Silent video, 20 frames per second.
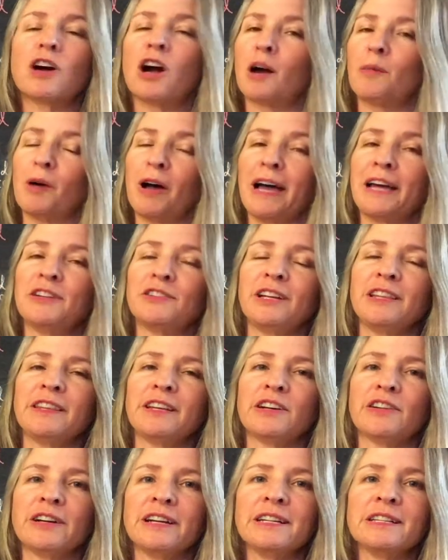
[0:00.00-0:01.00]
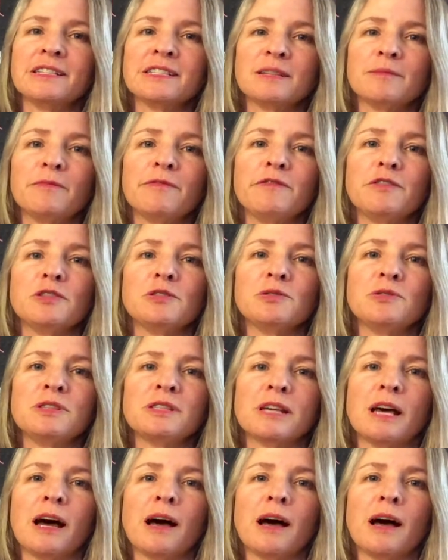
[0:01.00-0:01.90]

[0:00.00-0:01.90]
carbohydrate that are in some foods.